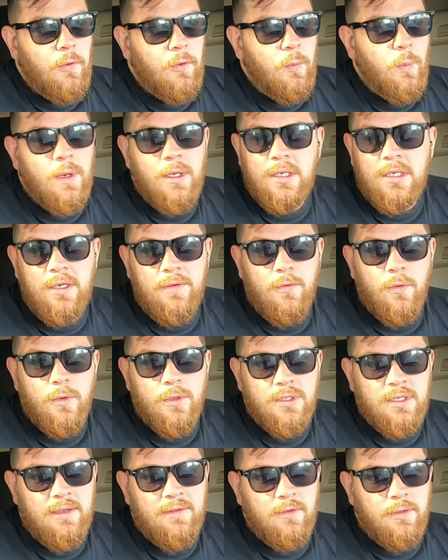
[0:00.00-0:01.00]

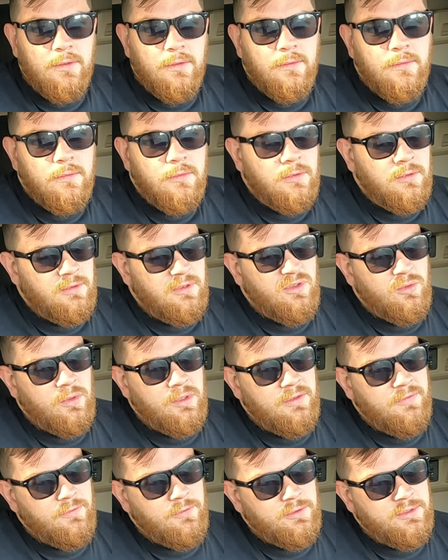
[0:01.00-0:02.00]

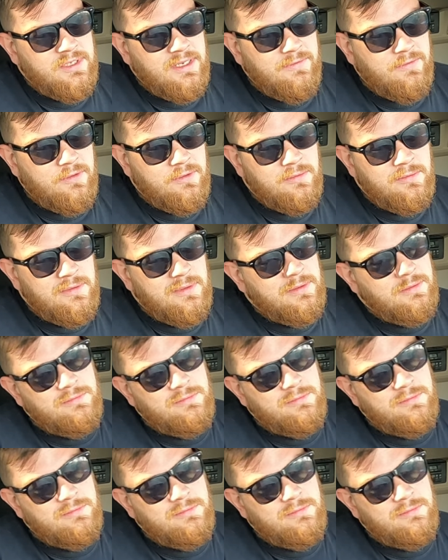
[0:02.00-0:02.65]
24/7